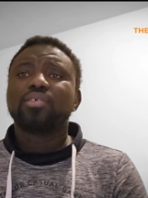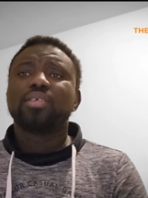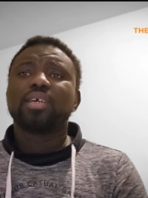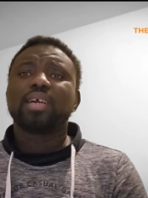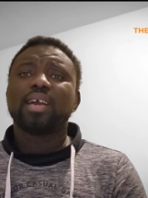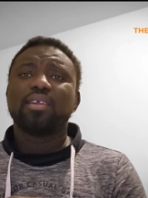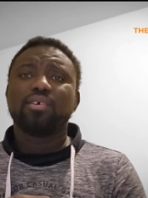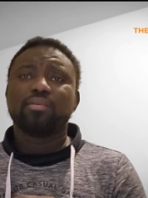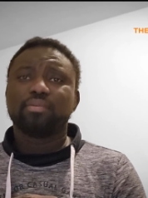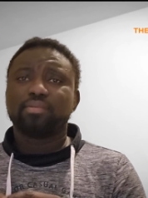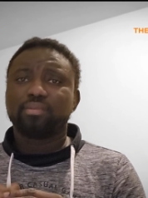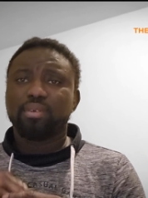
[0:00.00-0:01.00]
the kind of
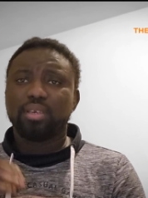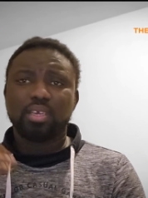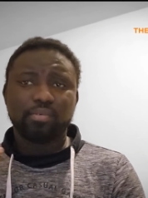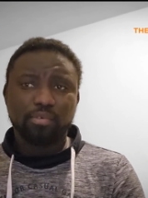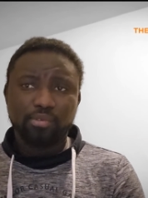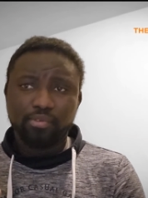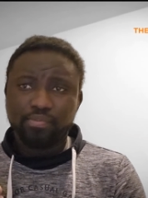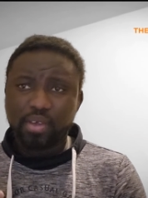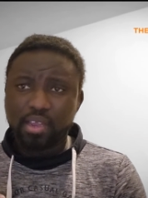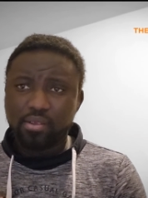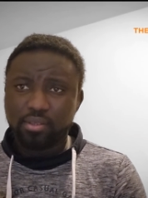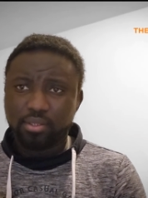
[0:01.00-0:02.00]
level you
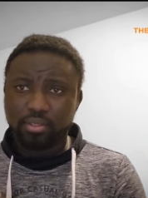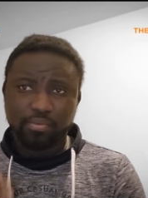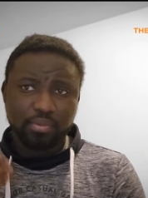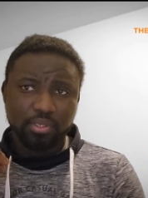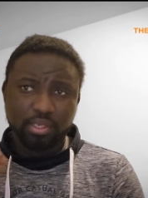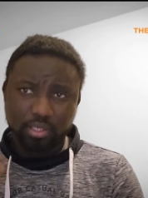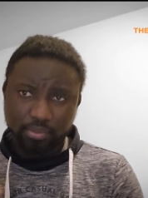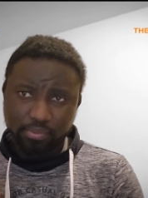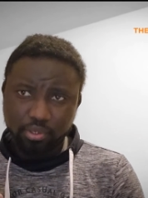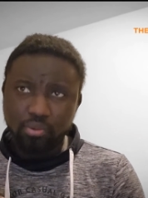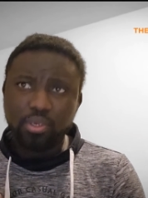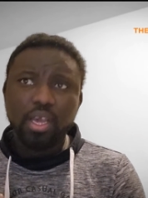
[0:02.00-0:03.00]
find yourself in this
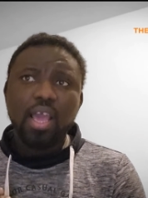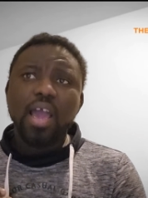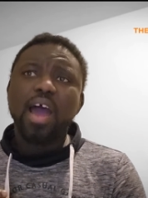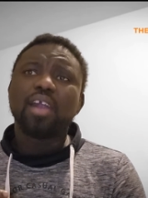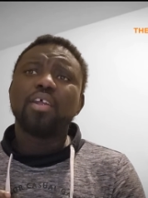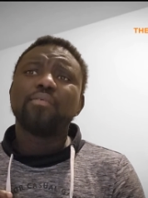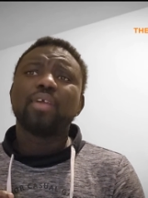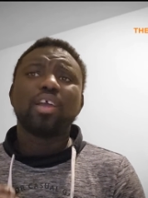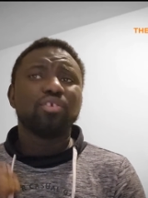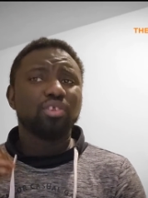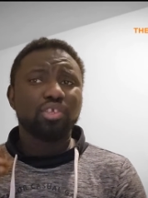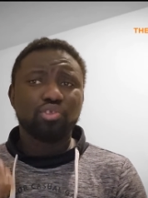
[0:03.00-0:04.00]
field. However,
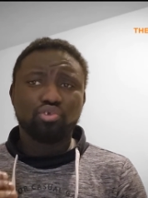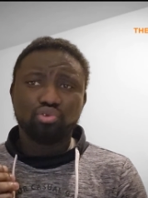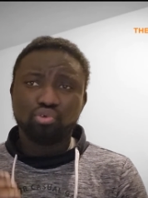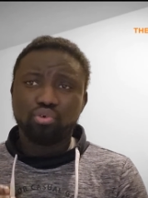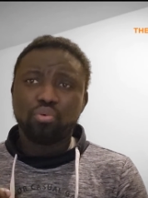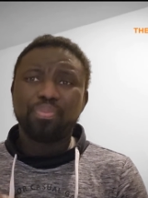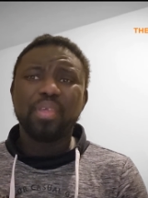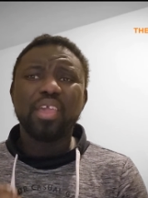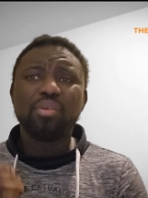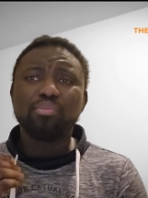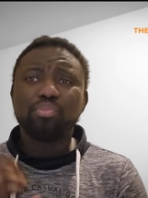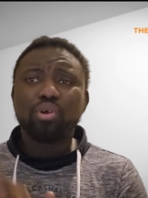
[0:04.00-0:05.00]
you need to know the
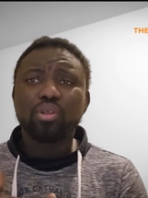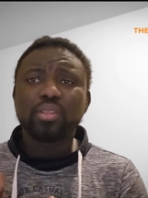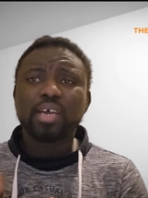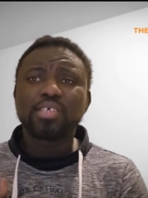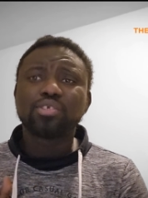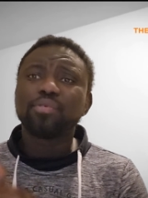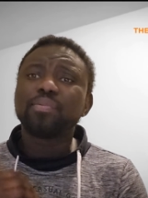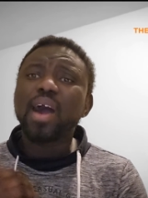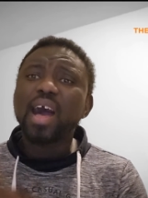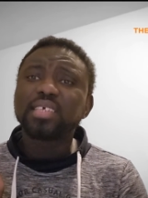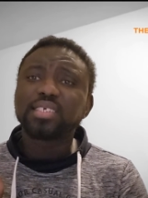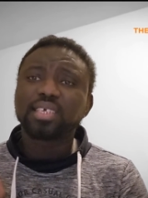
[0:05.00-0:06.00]
importance of
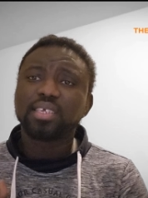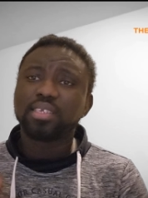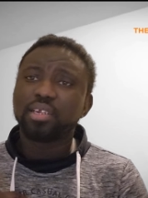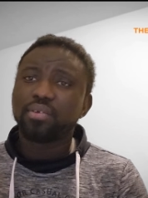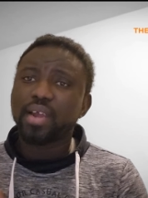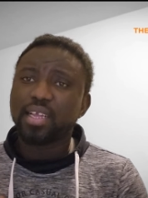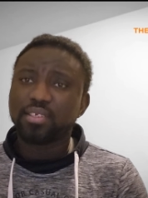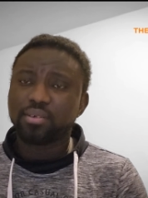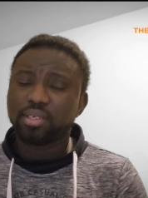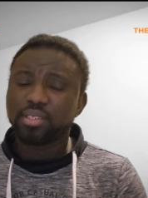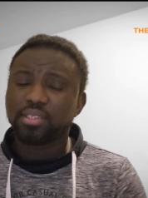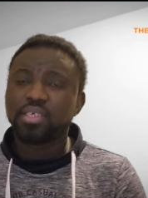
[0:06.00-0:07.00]
asking the right
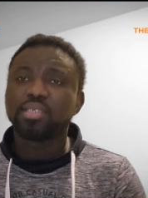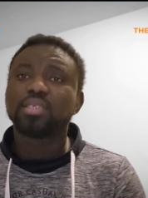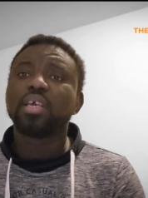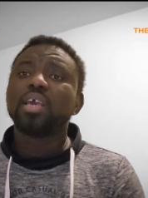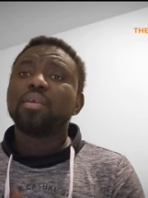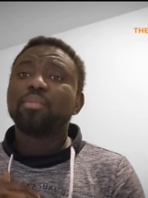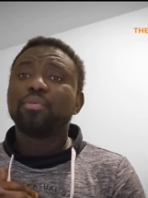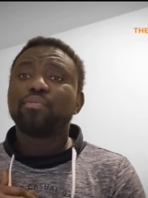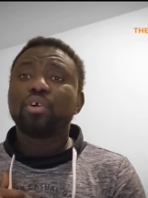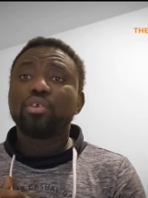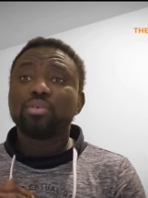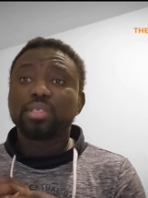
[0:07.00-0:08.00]
questions
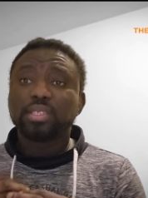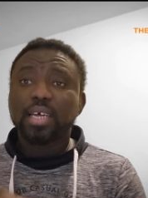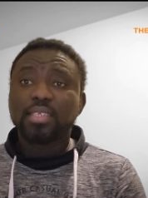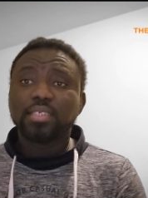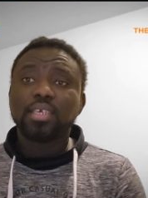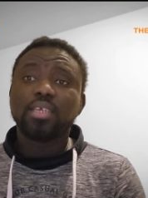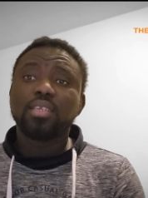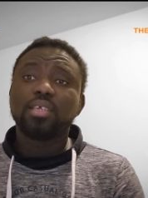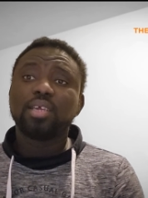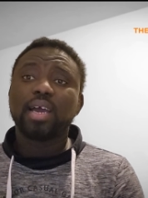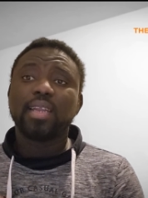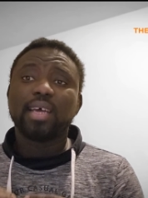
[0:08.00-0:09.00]
before you start any
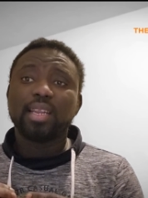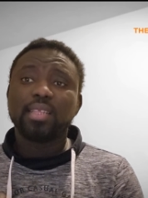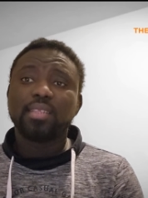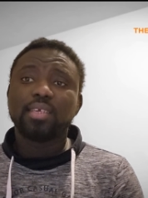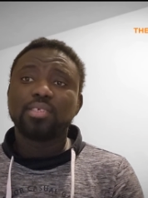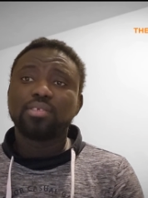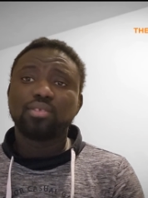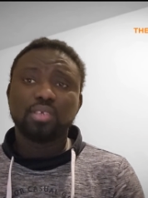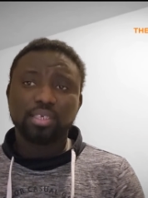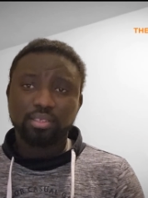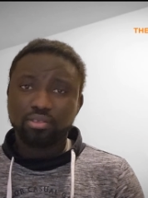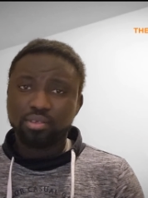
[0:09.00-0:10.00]
analytics. You
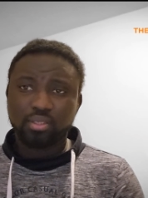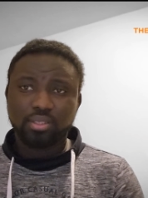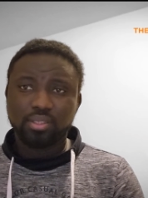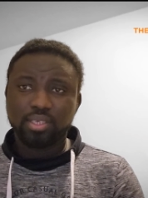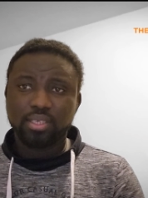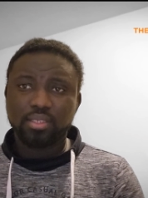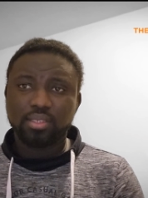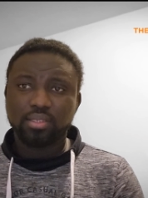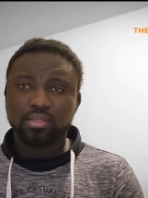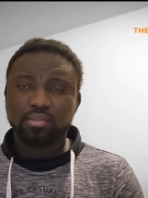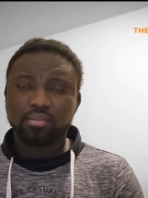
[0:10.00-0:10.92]
don't just